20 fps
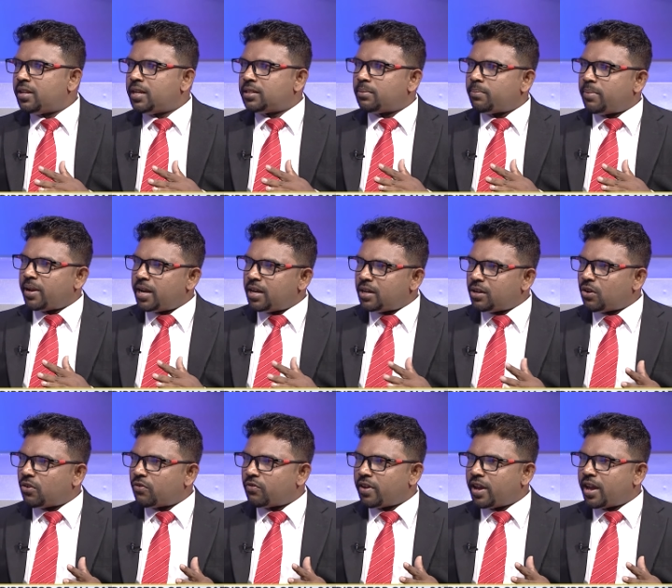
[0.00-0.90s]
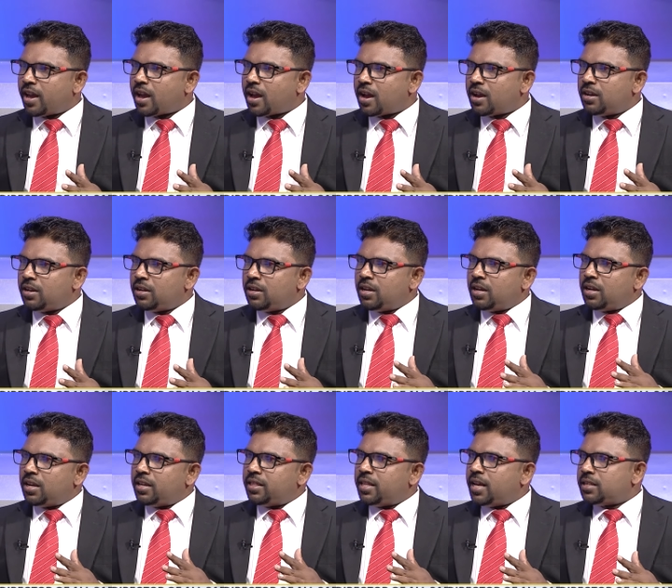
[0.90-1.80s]
there's a plenty of air,
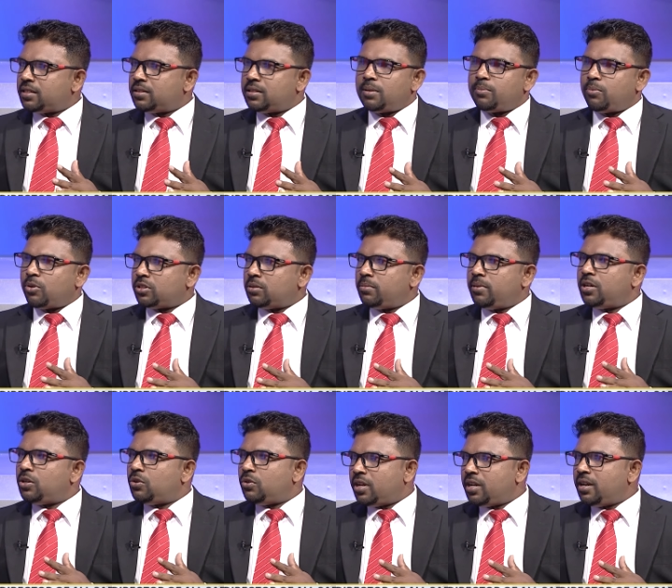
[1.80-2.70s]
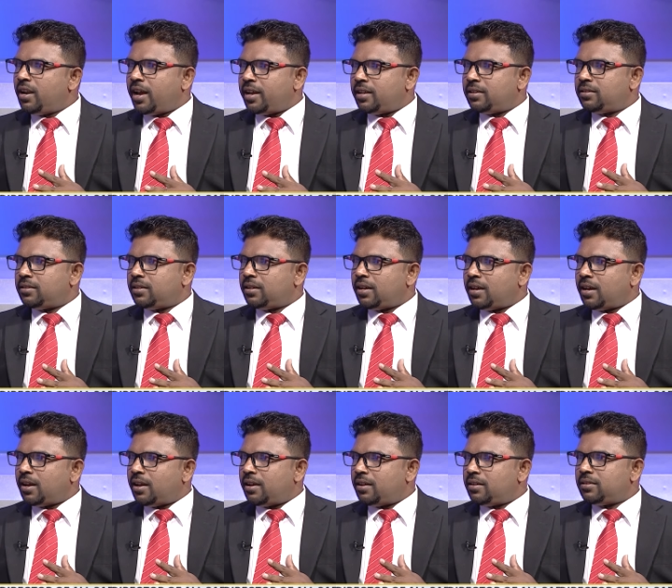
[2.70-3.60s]
there's a possibility to ignite.
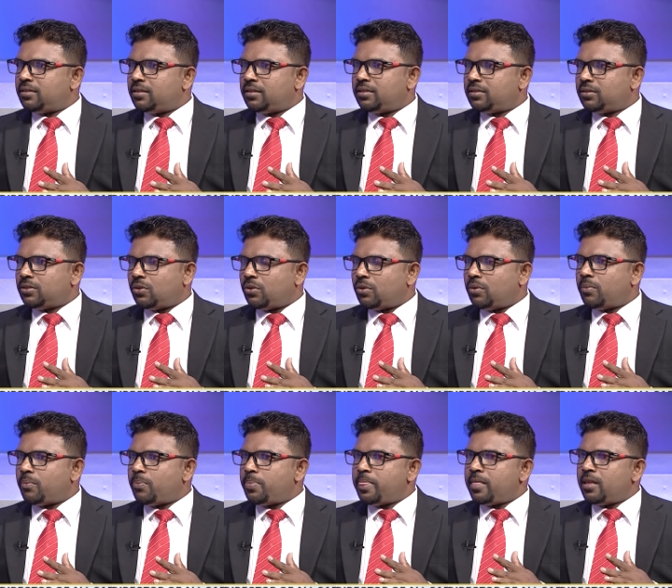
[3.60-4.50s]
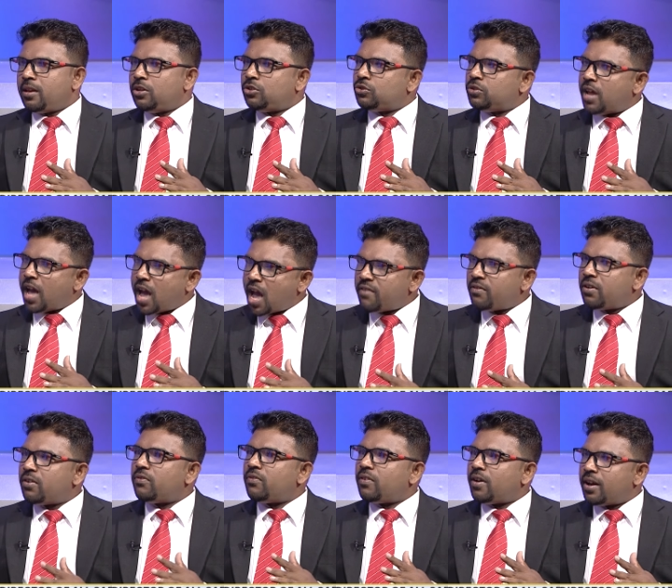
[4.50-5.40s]
So of you should course. have
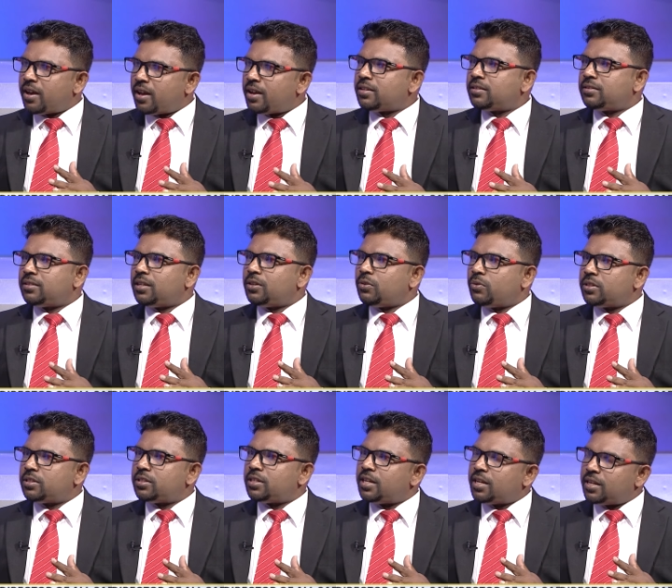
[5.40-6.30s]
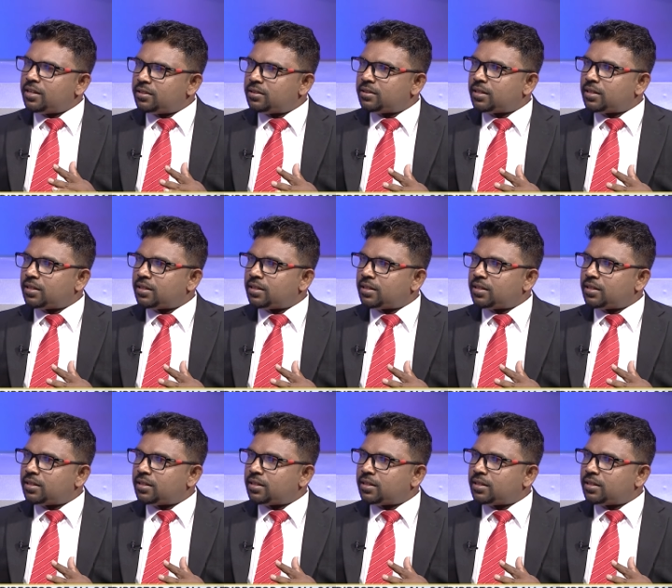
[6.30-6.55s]
a fire extinguisher. If a small